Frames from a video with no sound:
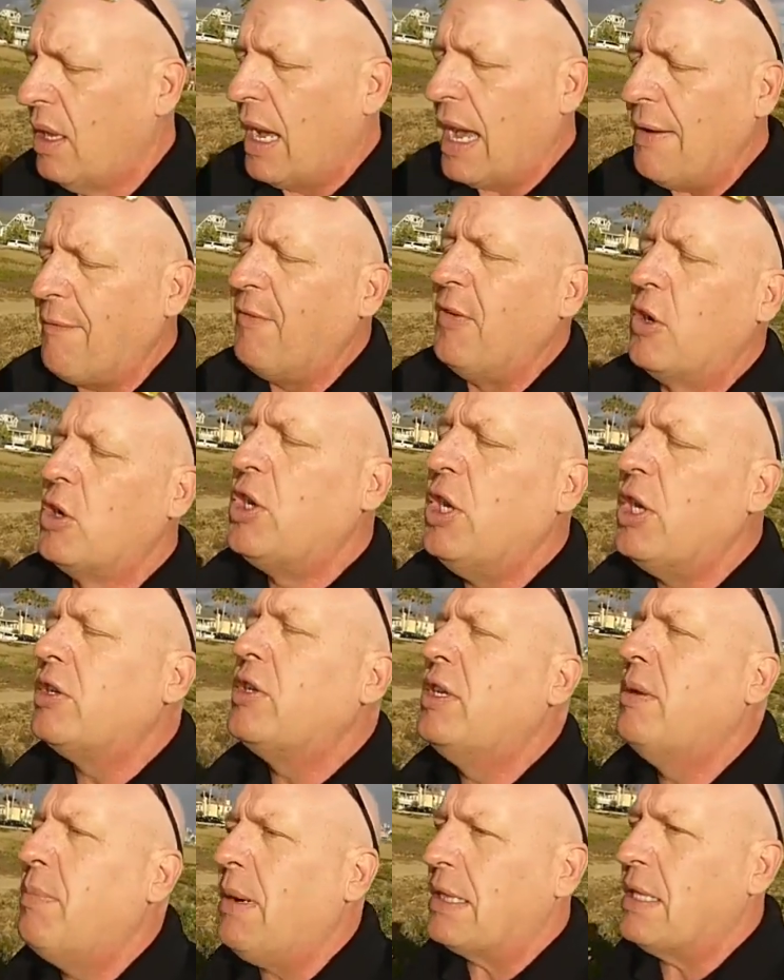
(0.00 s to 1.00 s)
I feel
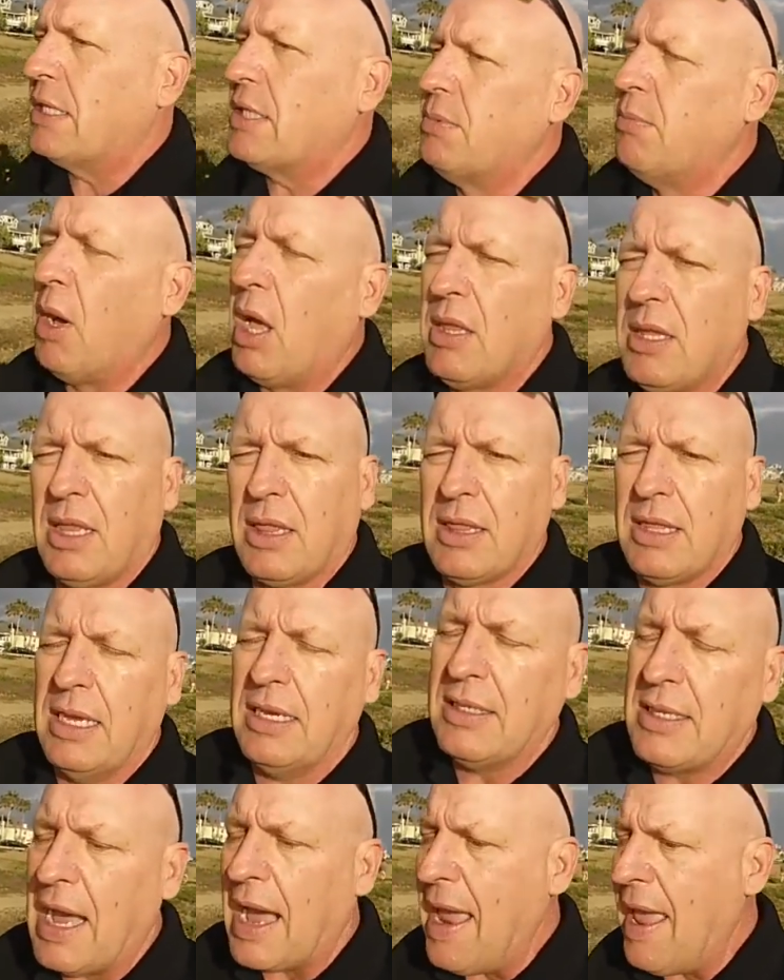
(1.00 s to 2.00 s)
guilty about the small little
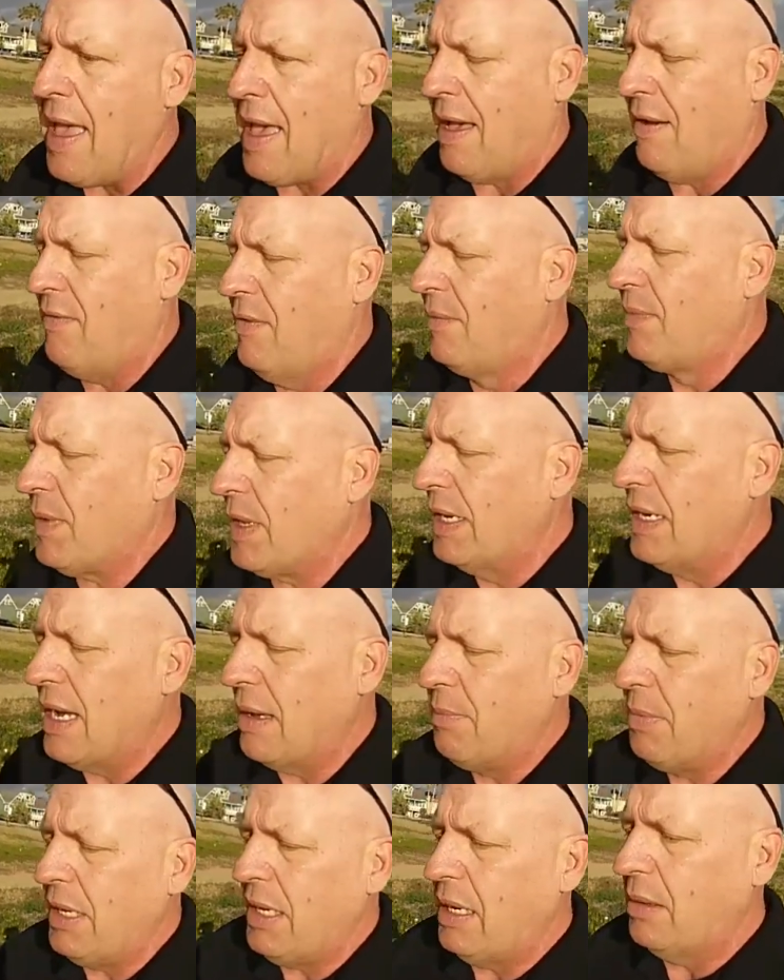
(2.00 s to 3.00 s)
things I have and
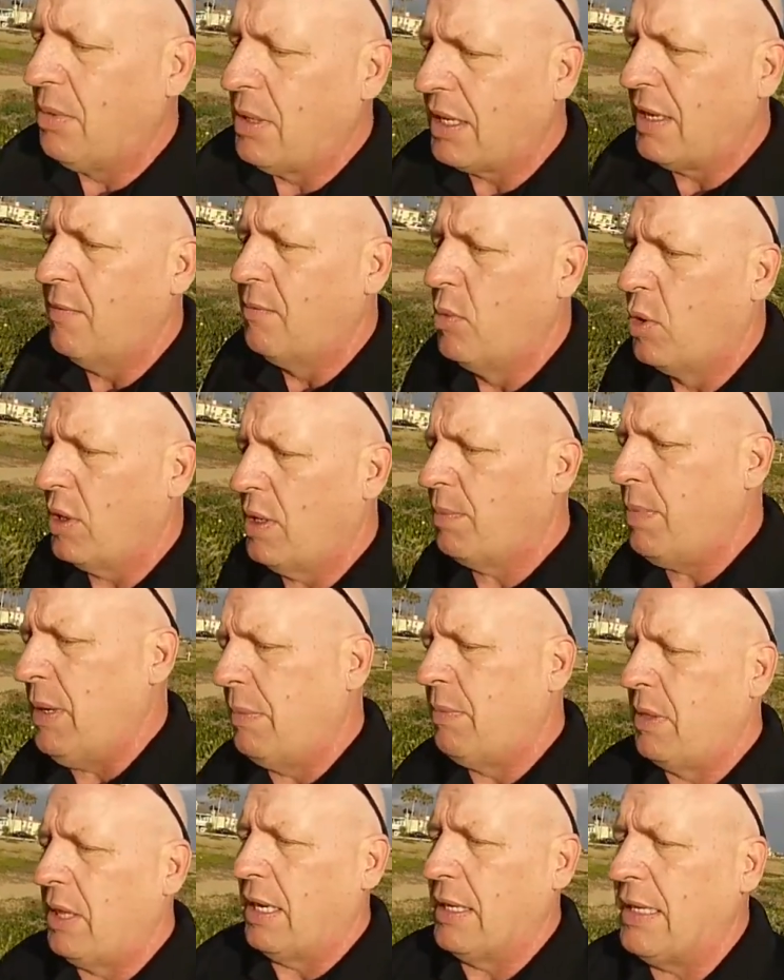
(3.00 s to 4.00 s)
not being able to give more to
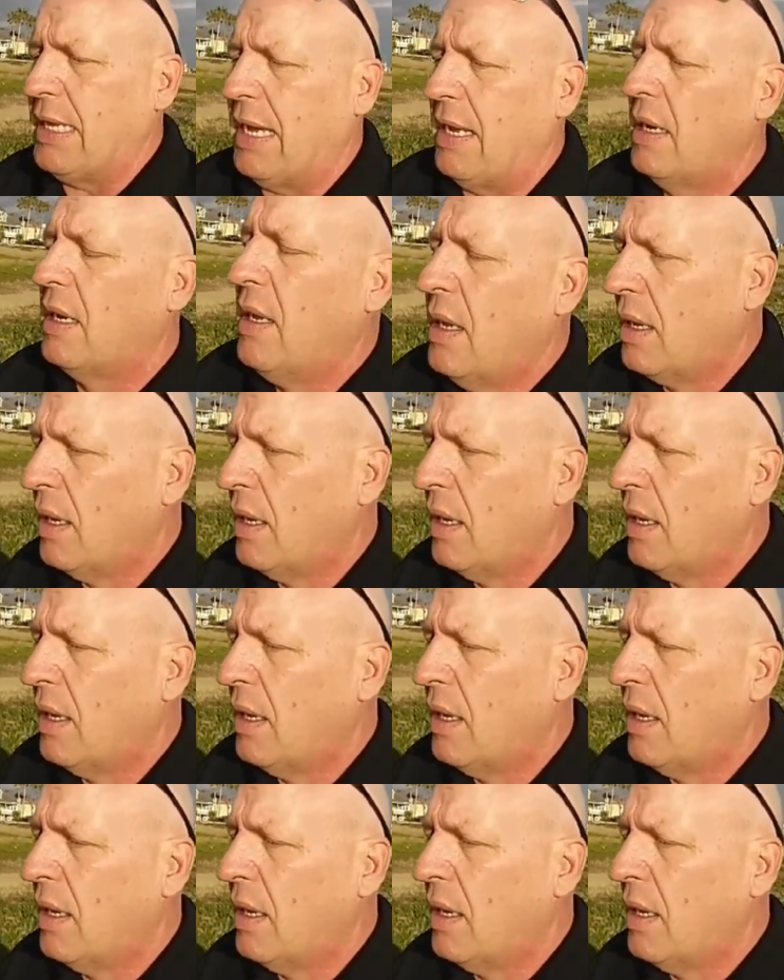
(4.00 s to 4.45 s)
people like that.